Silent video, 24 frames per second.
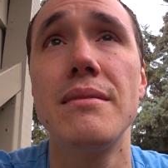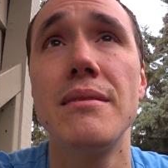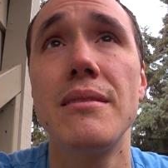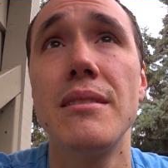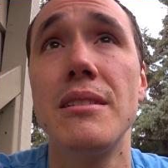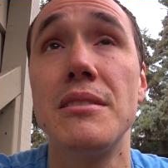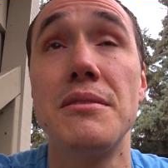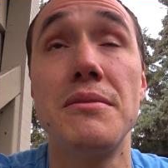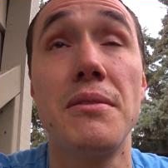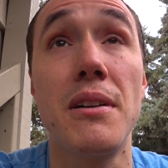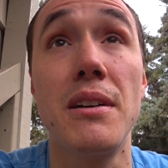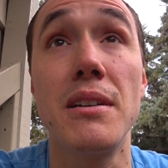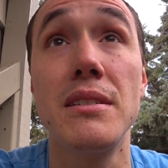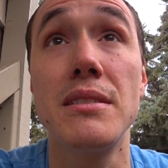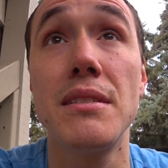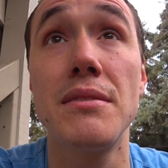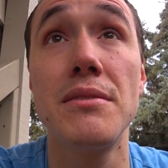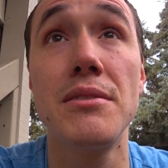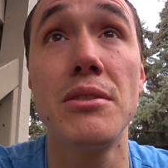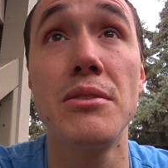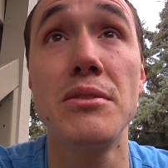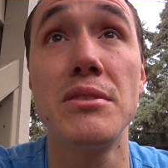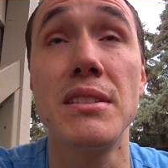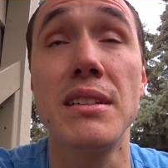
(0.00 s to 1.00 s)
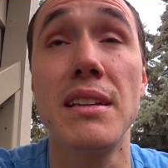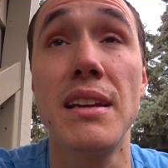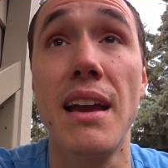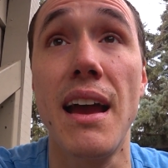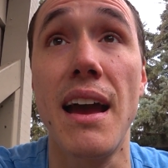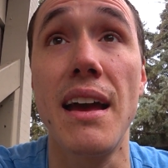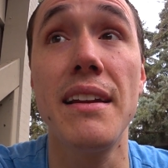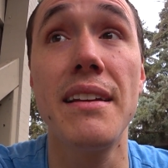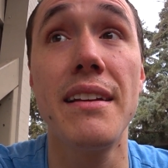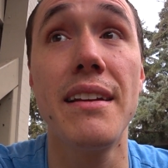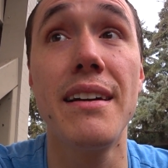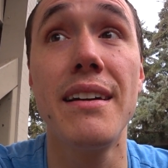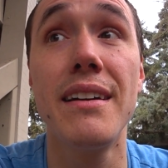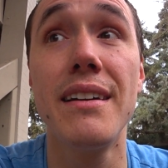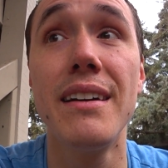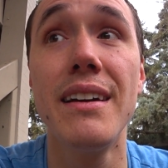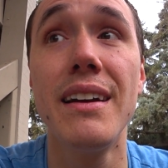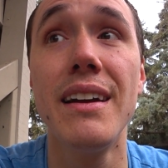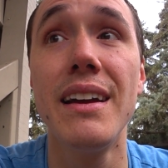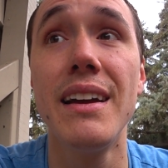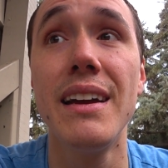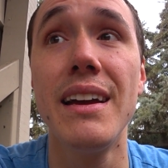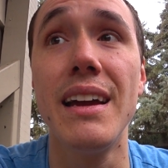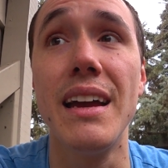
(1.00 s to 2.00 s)
as far as I've noticed in Canada,
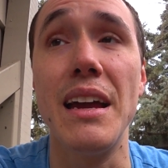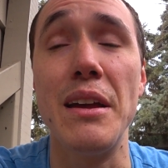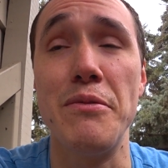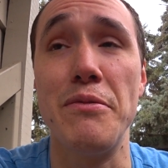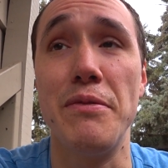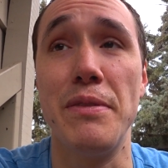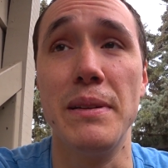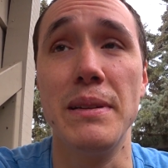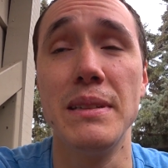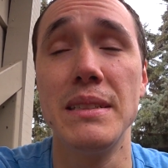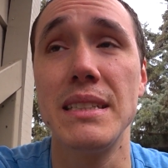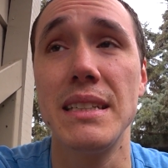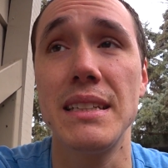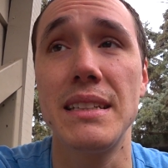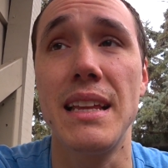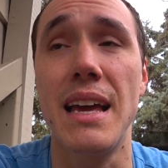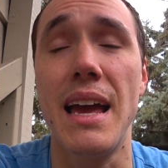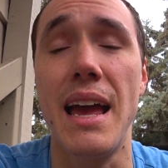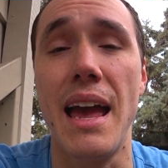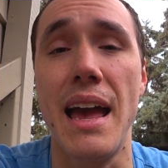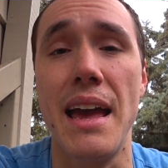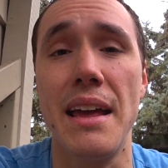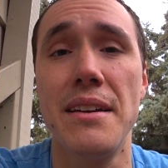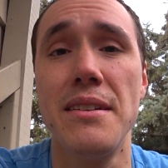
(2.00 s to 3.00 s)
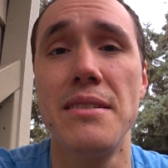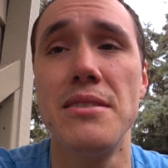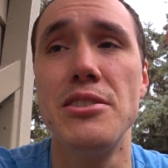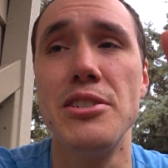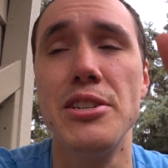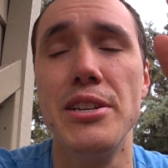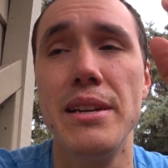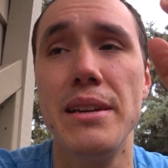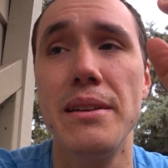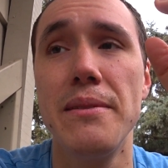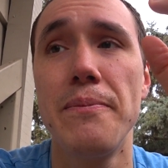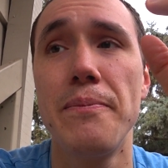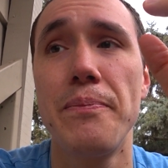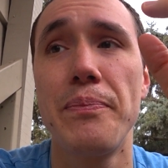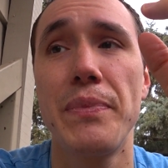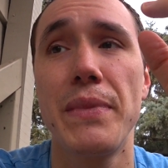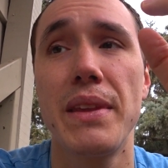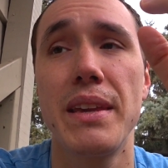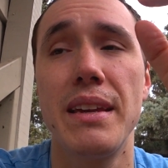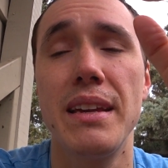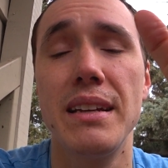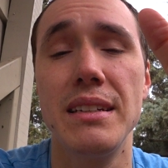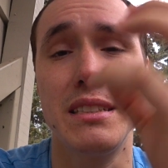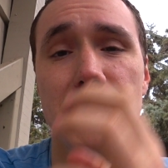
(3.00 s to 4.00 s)
it feels like the energy
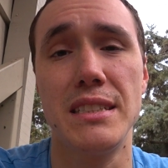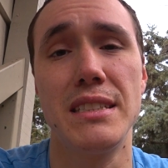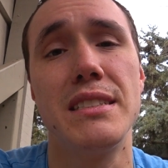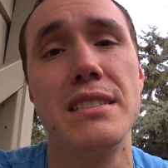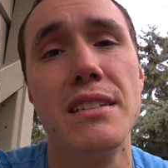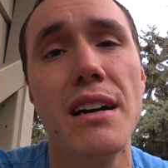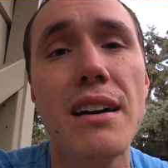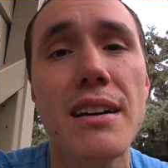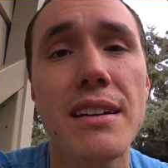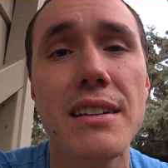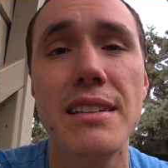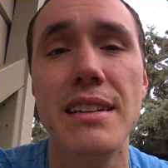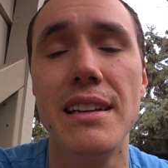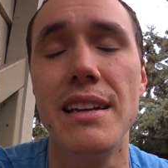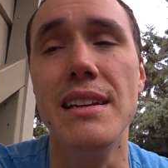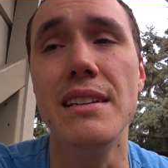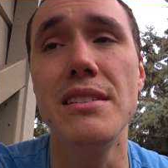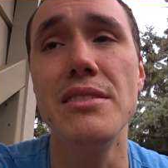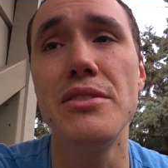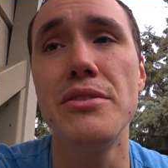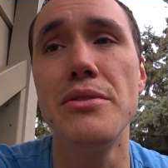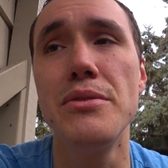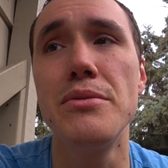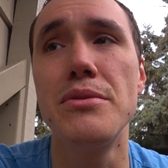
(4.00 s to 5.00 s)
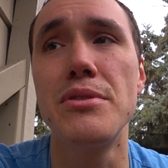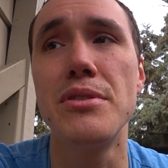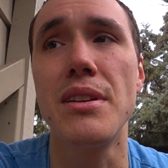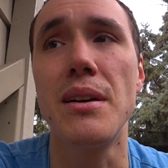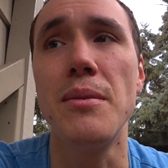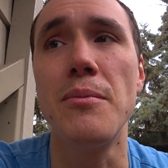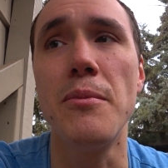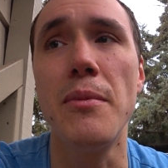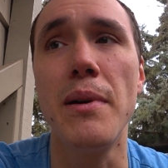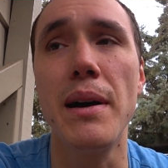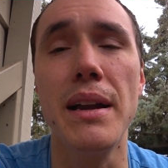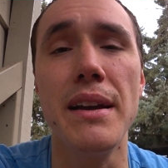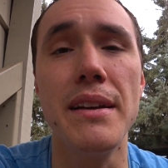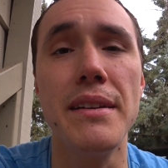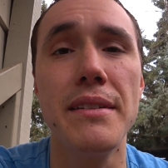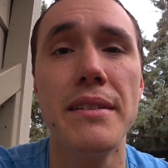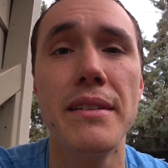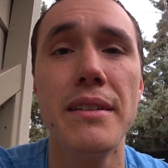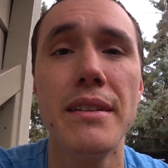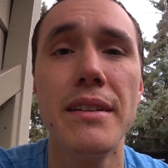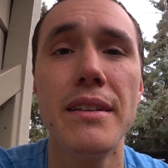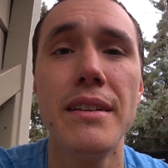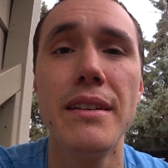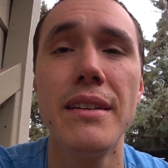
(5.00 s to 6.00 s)
gets sucked into someone.
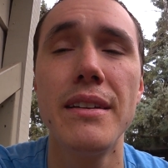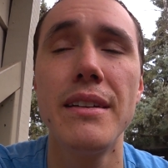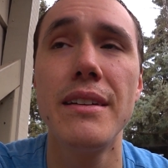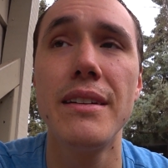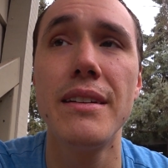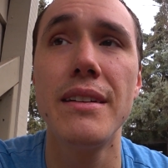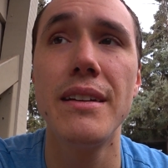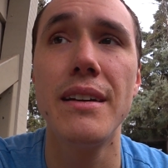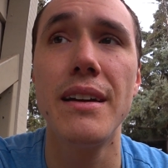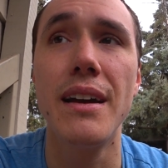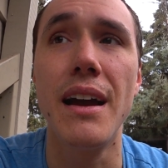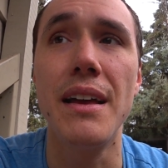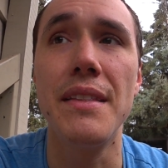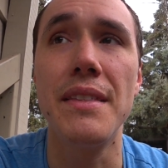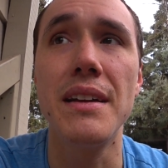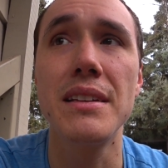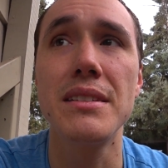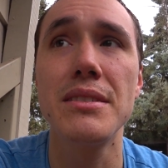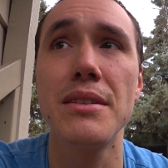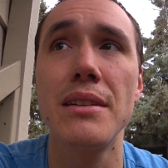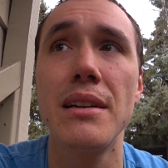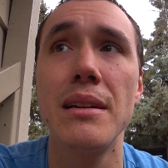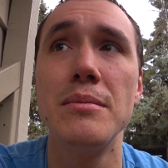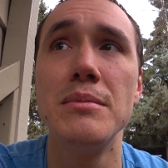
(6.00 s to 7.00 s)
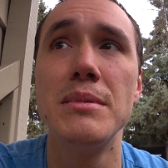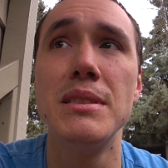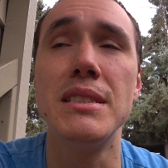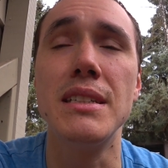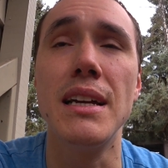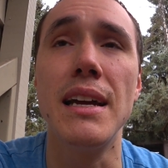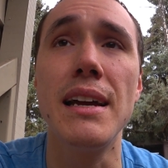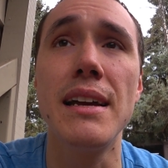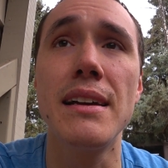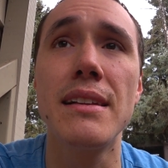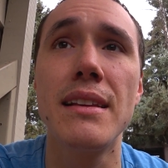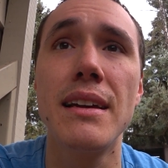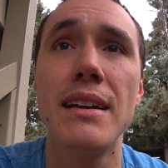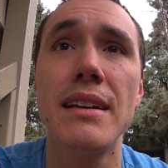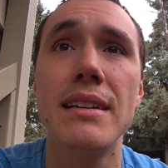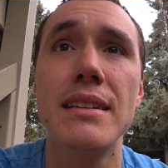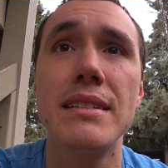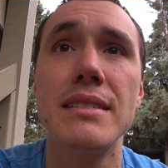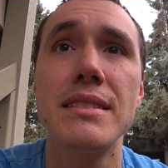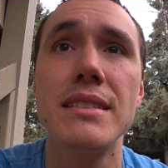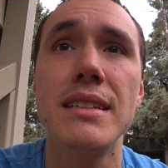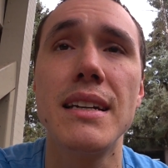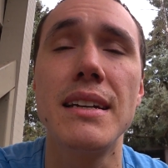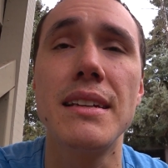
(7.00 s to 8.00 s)
And that's what I'm saying, like
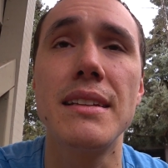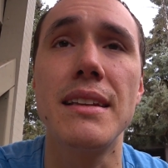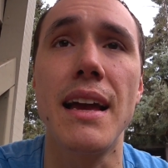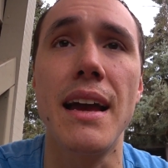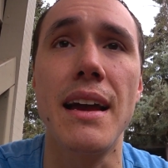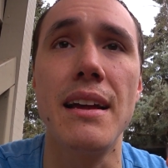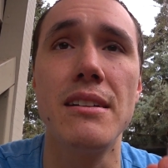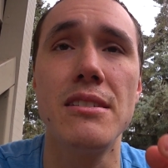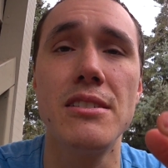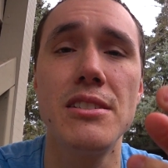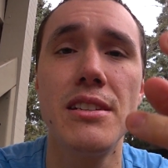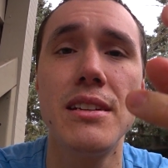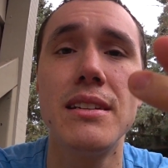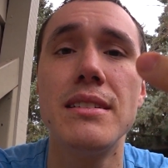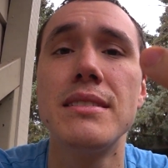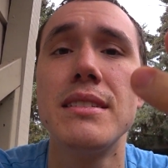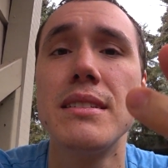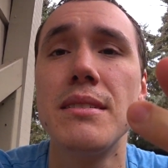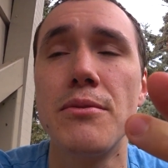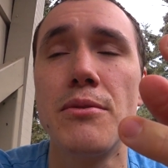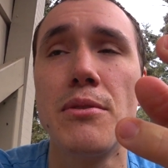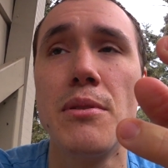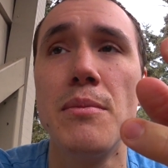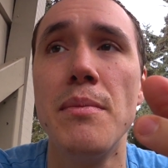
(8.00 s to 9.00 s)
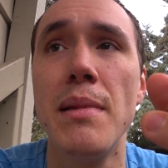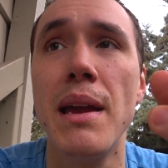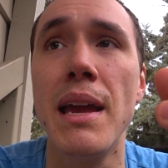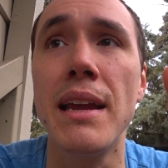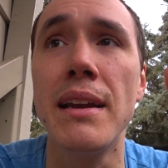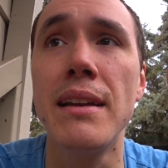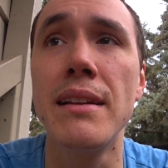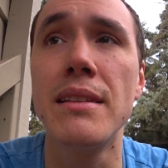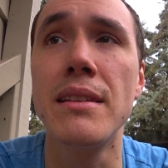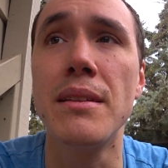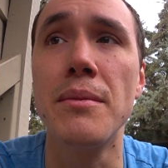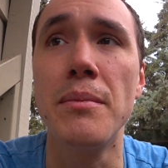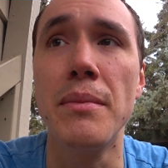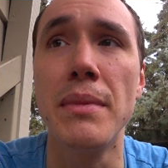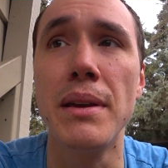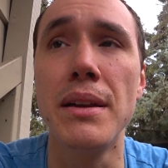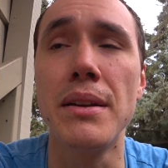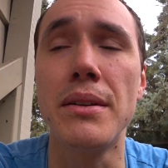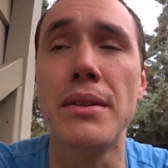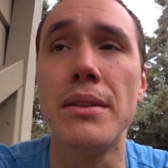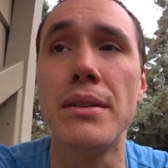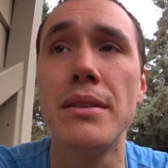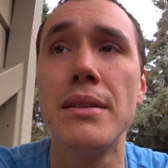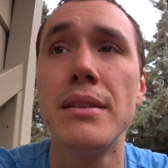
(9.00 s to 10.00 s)
it's like the energy doesn't remain in the
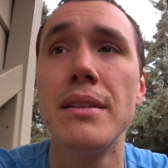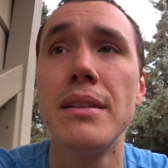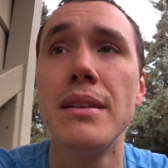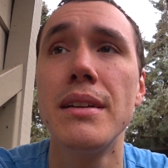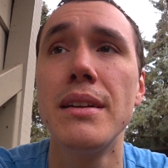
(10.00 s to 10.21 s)
middle,